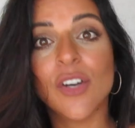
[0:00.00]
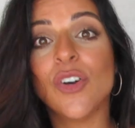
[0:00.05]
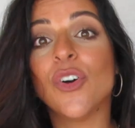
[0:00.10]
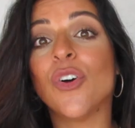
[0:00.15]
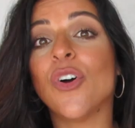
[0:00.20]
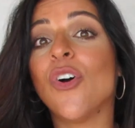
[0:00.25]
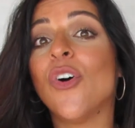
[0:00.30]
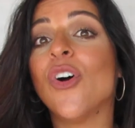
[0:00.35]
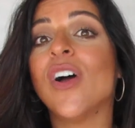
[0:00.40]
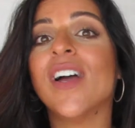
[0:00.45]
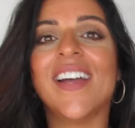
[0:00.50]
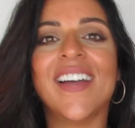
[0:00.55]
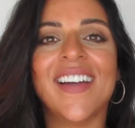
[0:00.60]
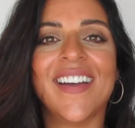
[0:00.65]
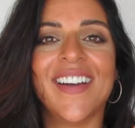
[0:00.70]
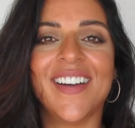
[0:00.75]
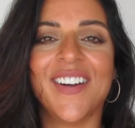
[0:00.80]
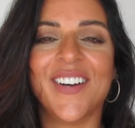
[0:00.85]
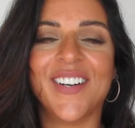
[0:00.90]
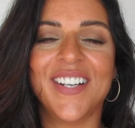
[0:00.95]

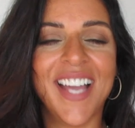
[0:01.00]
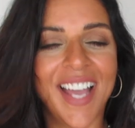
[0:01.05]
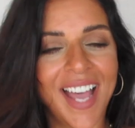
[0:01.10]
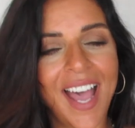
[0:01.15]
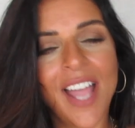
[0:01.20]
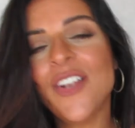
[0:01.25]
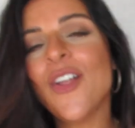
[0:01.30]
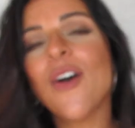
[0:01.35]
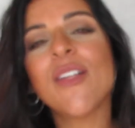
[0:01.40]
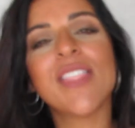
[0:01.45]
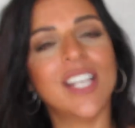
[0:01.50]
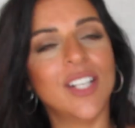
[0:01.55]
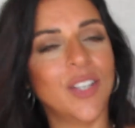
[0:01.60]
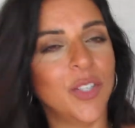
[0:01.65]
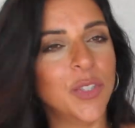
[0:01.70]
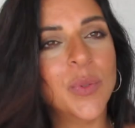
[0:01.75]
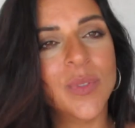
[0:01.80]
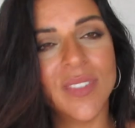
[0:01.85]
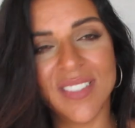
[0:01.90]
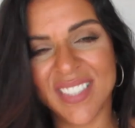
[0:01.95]
I know that
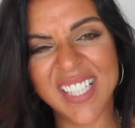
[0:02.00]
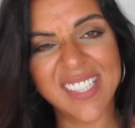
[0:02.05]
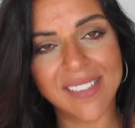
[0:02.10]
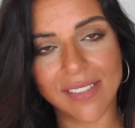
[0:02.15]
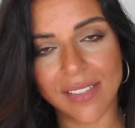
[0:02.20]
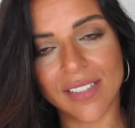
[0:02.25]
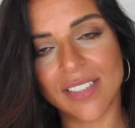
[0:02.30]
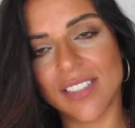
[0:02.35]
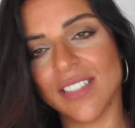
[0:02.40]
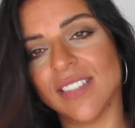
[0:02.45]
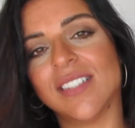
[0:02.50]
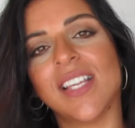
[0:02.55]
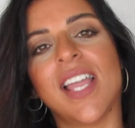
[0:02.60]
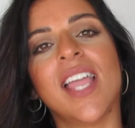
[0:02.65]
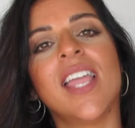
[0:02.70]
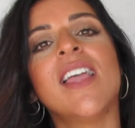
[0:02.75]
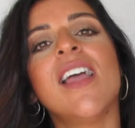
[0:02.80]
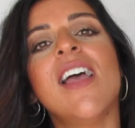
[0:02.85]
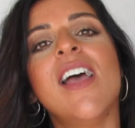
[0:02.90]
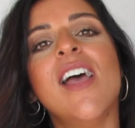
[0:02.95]
ayun is easier to
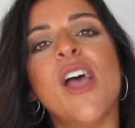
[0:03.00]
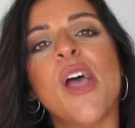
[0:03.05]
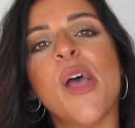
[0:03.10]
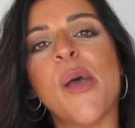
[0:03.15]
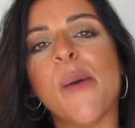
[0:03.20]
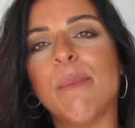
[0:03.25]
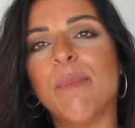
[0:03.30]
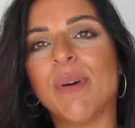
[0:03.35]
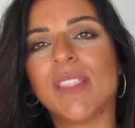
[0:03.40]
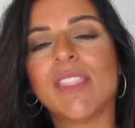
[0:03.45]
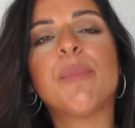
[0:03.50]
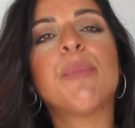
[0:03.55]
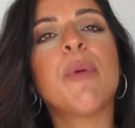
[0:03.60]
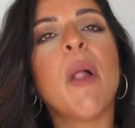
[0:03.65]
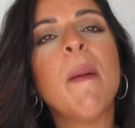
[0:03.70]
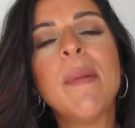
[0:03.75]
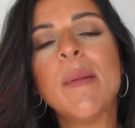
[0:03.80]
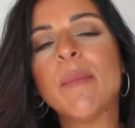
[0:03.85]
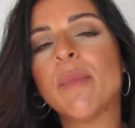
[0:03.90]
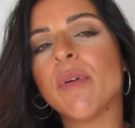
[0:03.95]
say, but the
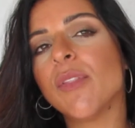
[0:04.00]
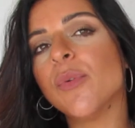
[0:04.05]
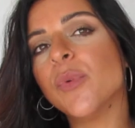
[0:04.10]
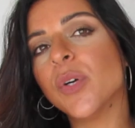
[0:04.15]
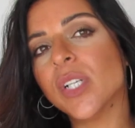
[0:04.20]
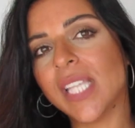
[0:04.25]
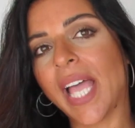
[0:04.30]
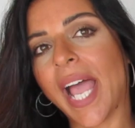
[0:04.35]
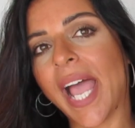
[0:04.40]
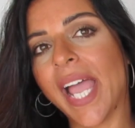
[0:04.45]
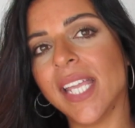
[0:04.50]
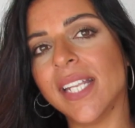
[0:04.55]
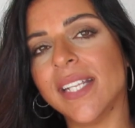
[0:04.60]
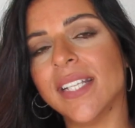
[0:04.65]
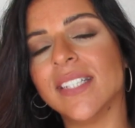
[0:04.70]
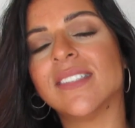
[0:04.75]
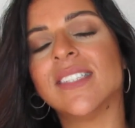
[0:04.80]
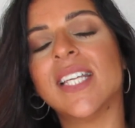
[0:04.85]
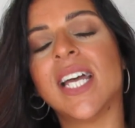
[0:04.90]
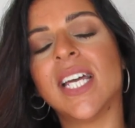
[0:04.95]
problem with the word ayn
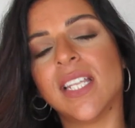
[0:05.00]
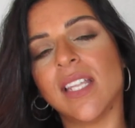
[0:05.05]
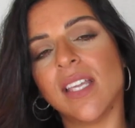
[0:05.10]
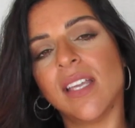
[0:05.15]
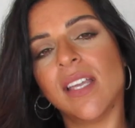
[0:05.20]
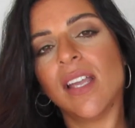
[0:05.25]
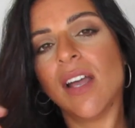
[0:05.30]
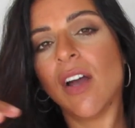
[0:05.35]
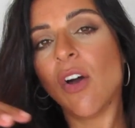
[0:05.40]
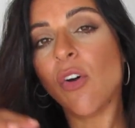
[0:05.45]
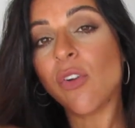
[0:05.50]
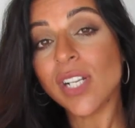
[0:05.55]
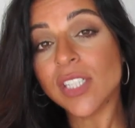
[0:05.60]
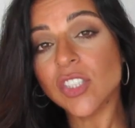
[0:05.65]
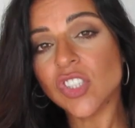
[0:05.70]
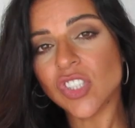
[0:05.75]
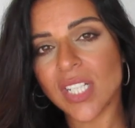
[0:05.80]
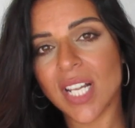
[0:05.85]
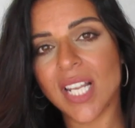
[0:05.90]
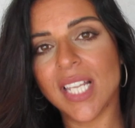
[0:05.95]
is that
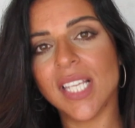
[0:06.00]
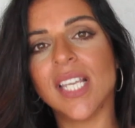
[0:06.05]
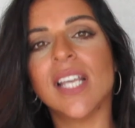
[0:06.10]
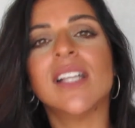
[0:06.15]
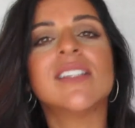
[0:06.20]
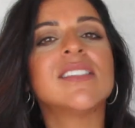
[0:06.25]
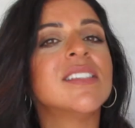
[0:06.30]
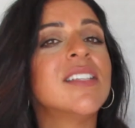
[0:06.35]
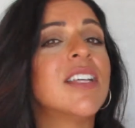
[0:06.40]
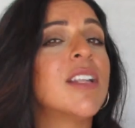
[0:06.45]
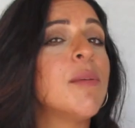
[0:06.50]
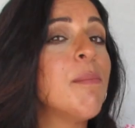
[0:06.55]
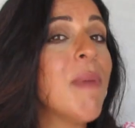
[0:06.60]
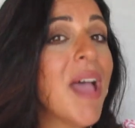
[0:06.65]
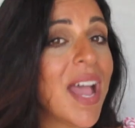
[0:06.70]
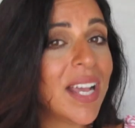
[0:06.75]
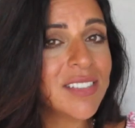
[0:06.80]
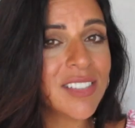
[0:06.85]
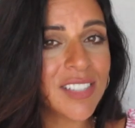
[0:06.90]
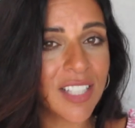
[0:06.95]
originally it's not a
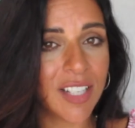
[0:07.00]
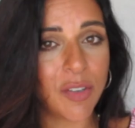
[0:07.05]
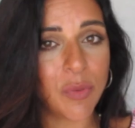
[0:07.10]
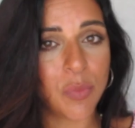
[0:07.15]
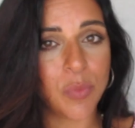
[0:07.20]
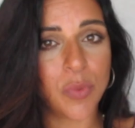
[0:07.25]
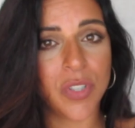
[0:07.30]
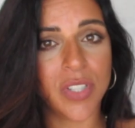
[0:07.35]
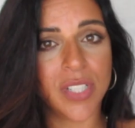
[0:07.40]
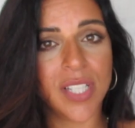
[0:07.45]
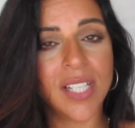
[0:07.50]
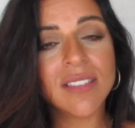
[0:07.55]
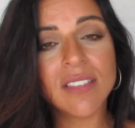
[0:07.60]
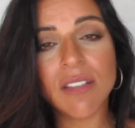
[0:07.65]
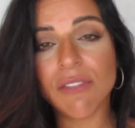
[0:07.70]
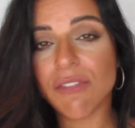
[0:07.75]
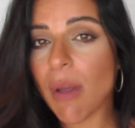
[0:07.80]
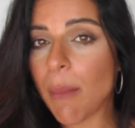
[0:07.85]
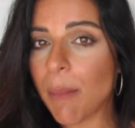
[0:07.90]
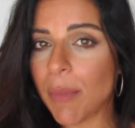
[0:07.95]
masculine word, it's a
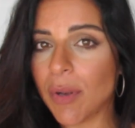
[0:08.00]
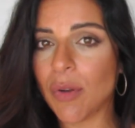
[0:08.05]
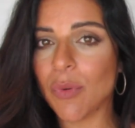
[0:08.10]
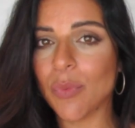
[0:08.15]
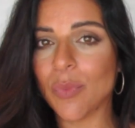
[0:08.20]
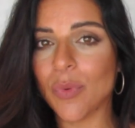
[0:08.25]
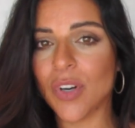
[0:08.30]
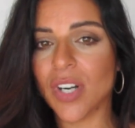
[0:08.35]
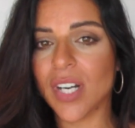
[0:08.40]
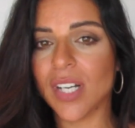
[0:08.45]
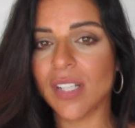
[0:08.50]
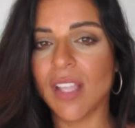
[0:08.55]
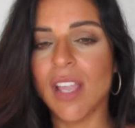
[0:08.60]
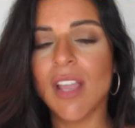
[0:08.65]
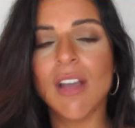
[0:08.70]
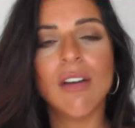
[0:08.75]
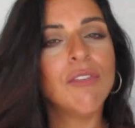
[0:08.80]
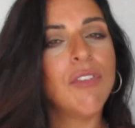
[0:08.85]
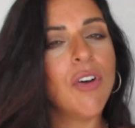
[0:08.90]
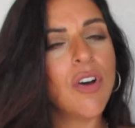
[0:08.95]
feminine word,
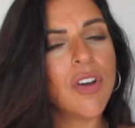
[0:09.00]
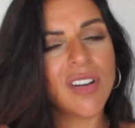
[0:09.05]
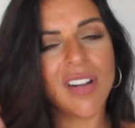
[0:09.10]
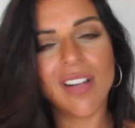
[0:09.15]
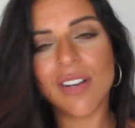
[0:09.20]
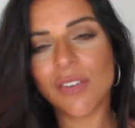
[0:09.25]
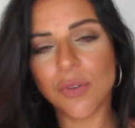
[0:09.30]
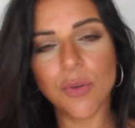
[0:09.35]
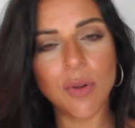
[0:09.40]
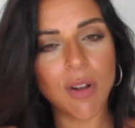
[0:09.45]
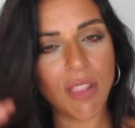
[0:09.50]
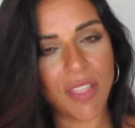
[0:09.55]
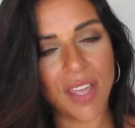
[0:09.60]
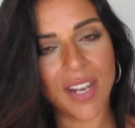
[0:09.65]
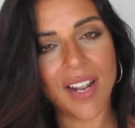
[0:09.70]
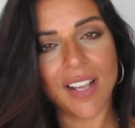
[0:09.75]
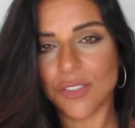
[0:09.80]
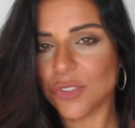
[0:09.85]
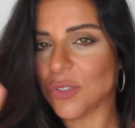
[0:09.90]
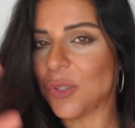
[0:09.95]
for a rule that
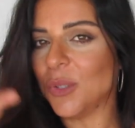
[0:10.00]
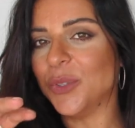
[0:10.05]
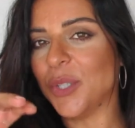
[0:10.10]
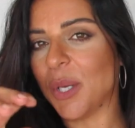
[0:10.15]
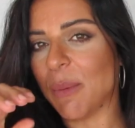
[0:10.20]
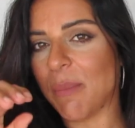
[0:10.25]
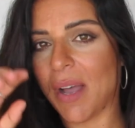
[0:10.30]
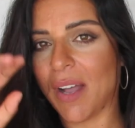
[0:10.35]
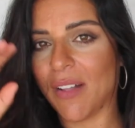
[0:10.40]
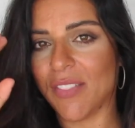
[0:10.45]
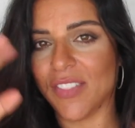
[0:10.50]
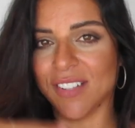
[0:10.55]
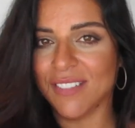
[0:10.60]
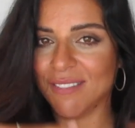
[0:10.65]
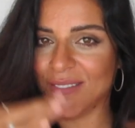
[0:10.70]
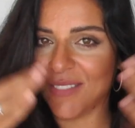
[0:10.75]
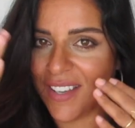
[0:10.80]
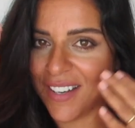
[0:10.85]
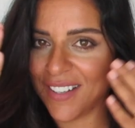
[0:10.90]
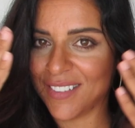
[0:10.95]
I told you about.
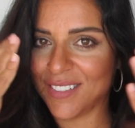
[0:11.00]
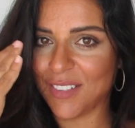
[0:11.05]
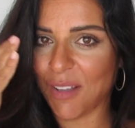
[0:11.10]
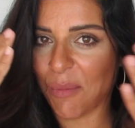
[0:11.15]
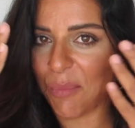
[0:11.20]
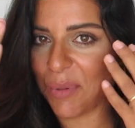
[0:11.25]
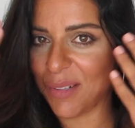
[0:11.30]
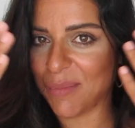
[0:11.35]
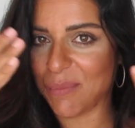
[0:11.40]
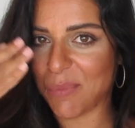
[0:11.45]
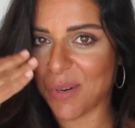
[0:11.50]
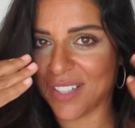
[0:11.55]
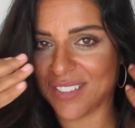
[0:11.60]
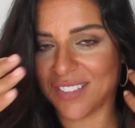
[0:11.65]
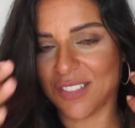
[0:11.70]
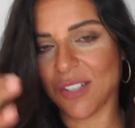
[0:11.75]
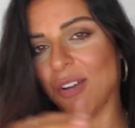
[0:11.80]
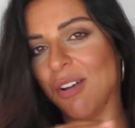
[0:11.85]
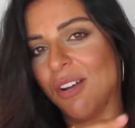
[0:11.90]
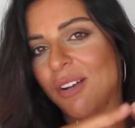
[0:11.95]
The double
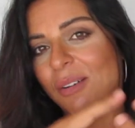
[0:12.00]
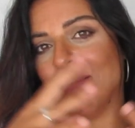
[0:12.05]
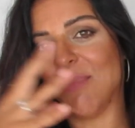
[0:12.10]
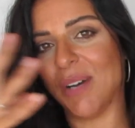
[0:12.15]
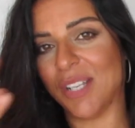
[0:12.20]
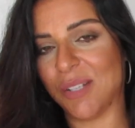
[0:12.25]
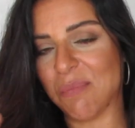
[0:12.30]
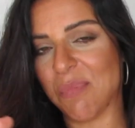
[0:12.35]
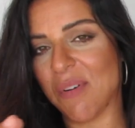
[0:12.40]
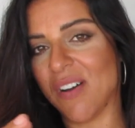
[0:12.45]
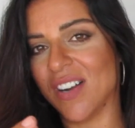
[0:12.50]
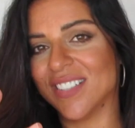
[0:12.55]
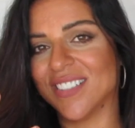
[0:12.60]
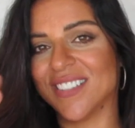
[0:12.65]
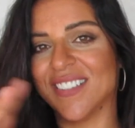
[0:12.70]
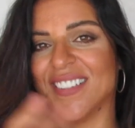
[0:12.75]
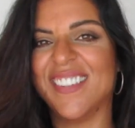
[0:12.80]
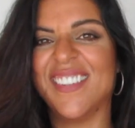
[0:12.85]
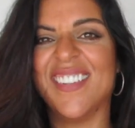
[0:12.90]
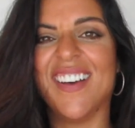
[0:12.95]
body
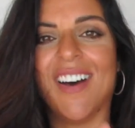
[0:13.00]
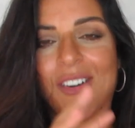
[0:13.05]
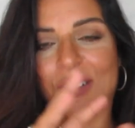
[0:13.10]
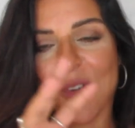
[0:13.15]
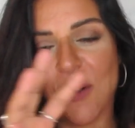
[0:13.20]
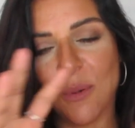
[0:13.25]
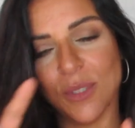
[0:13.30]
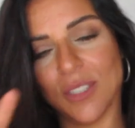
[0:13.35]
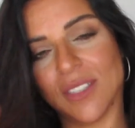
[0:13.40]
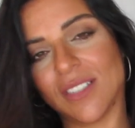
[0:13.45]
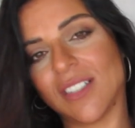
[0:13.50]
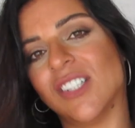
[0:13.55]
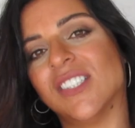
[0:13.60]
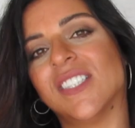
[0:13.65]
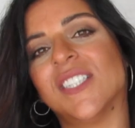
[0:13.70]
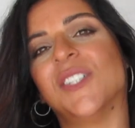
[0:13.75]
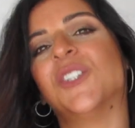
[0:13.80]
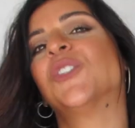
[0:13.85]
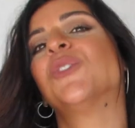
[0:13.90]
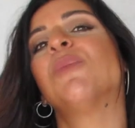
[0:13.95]
parts are always
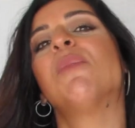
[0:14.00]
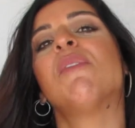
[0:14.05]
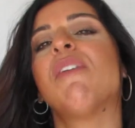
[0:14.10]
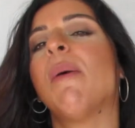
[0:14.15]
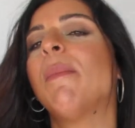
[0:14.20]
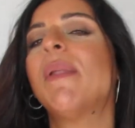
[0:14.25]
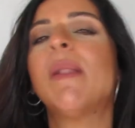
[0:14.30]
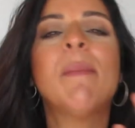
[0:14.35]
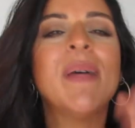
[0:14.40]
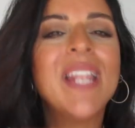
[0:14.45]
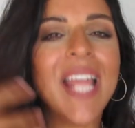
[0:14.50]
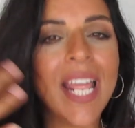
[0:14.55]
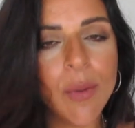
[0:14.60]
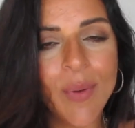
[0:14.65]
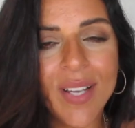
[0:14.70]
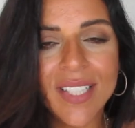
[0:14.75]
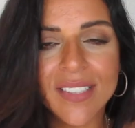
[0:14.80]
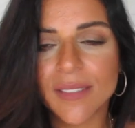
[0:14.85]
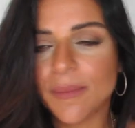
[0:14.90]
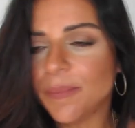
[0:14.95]
considered to be feminine. But
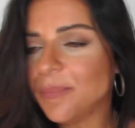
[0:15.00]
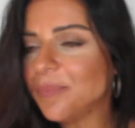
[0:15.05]
anyways,